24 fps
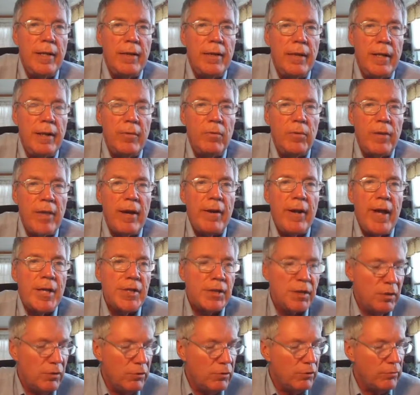and without
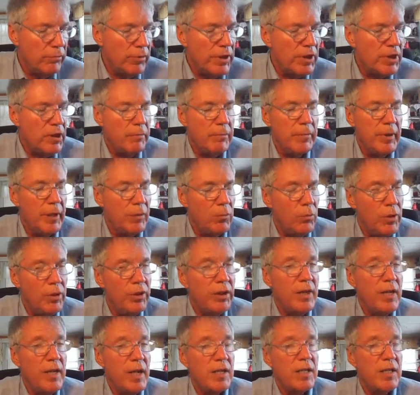asking you to resubmit,
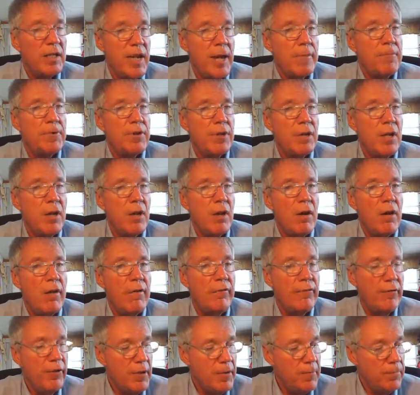with the exception
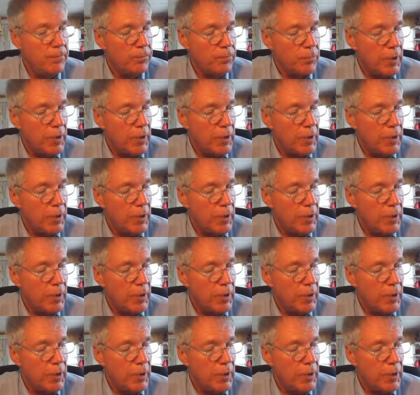of